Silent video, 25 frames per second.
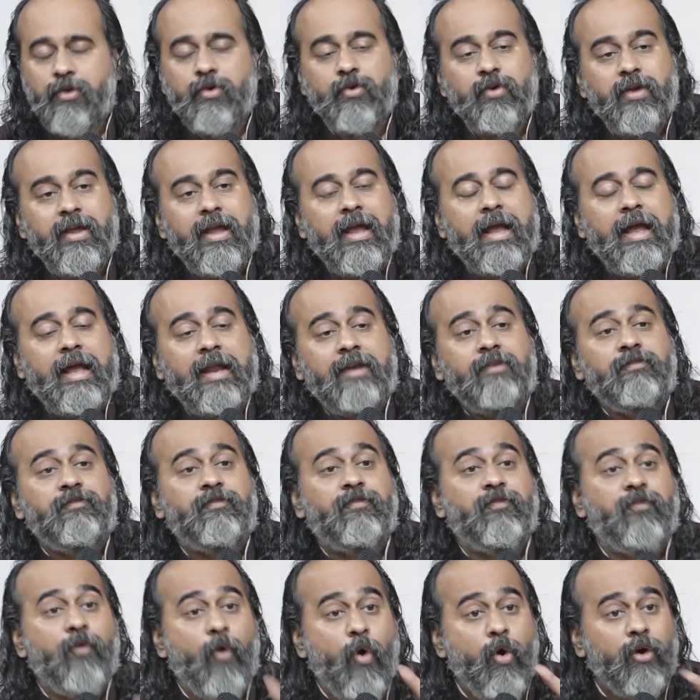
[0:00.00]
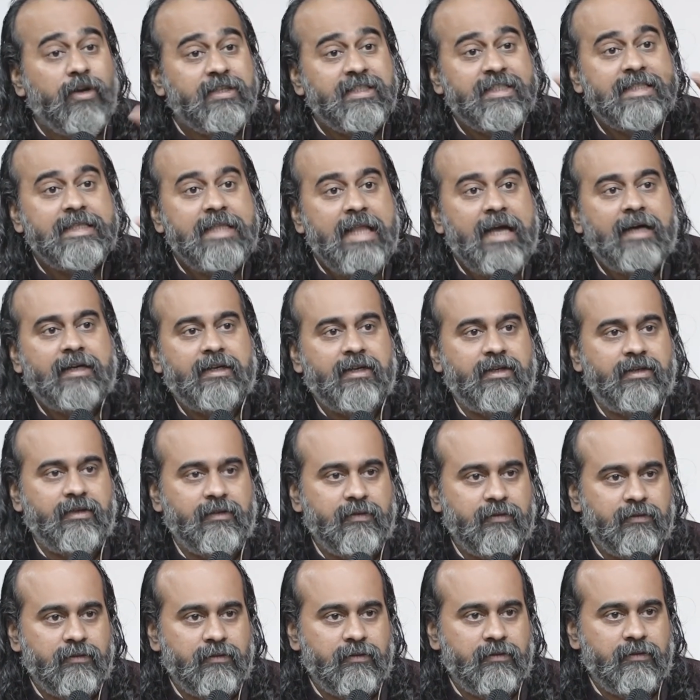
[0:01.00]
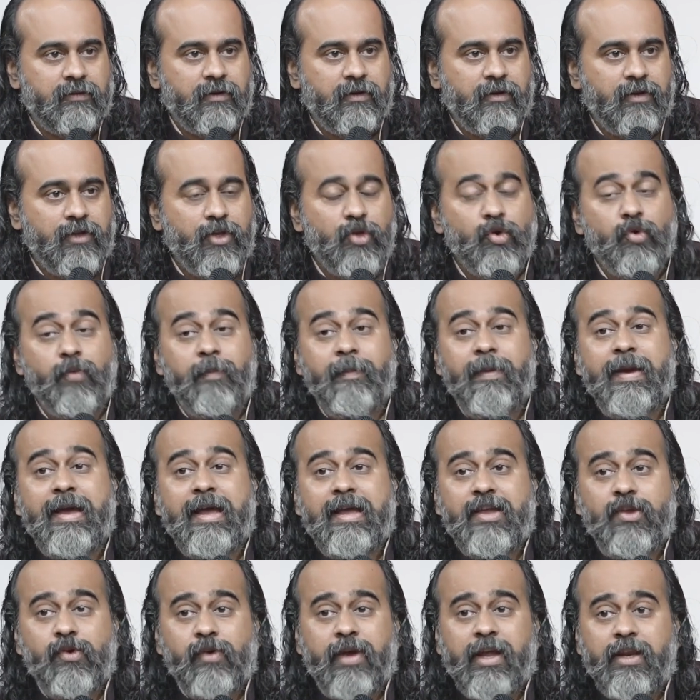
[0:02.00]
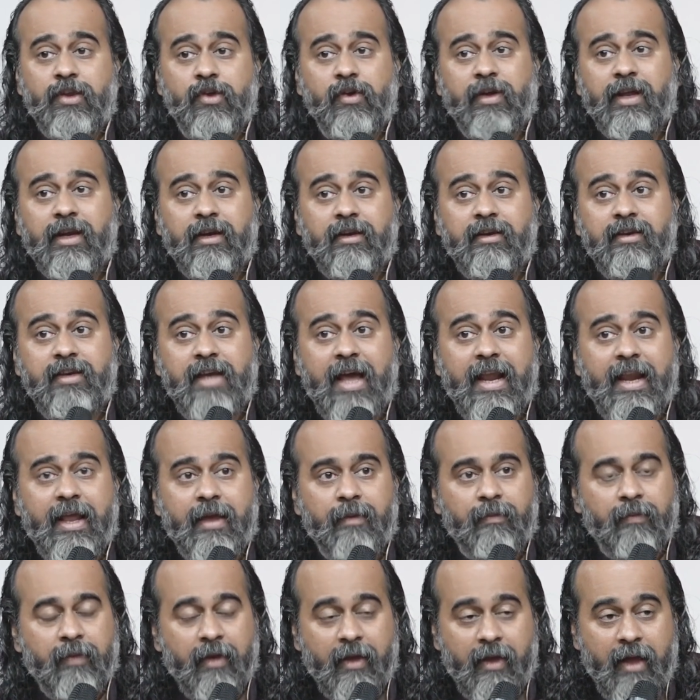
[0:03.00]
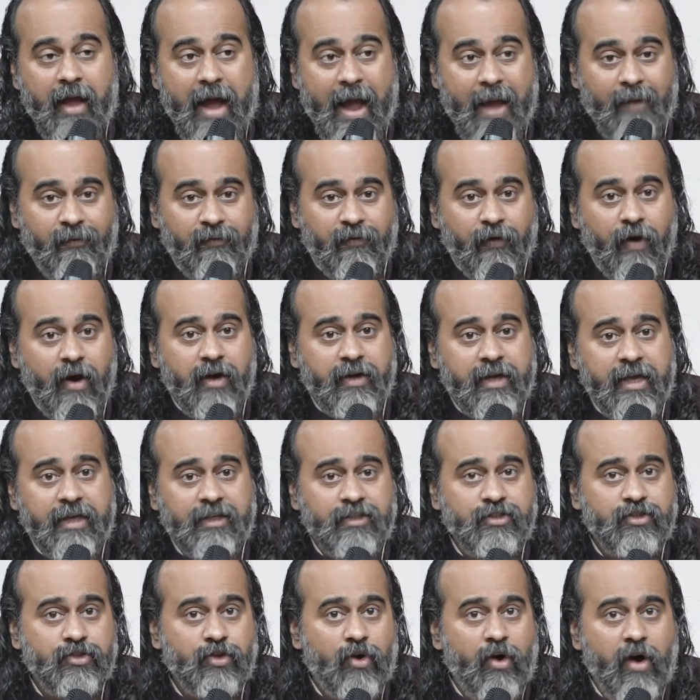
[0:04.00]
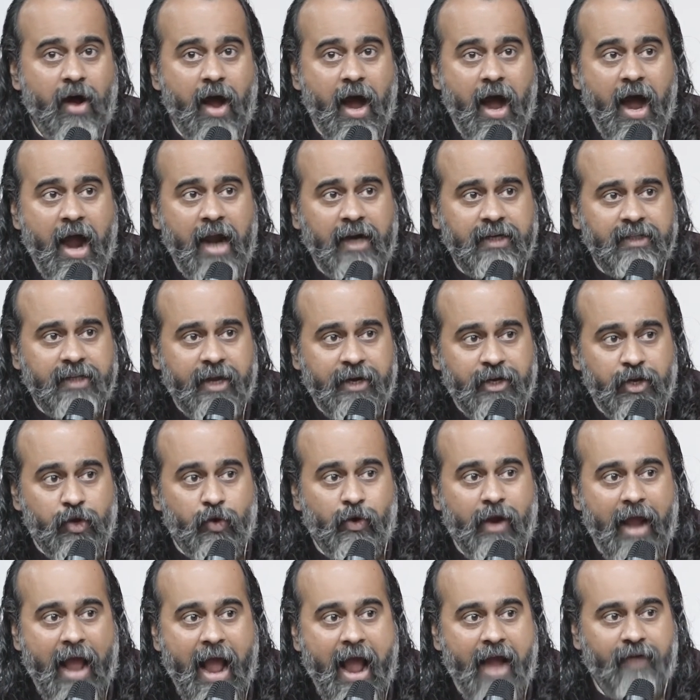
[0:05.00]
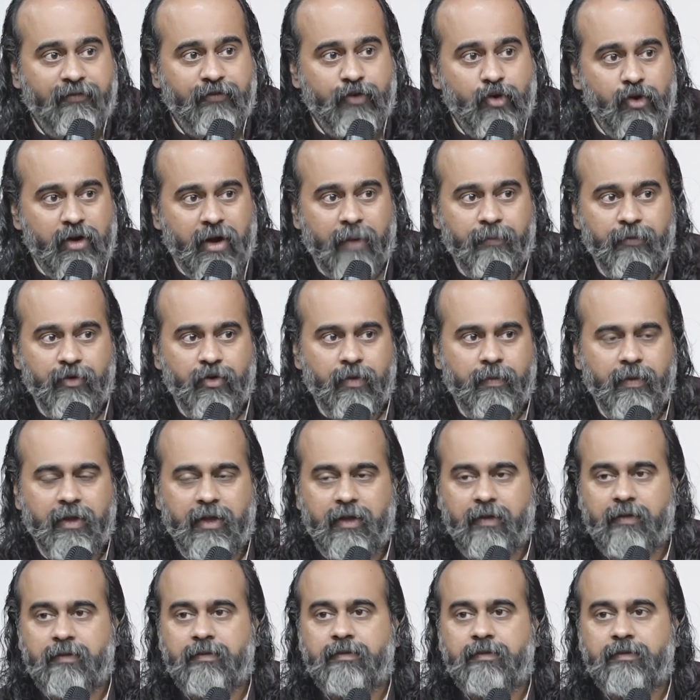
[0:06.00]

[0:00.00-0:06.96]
You can force luck. You can tell him, I'm working so hard that you'll have to come to me.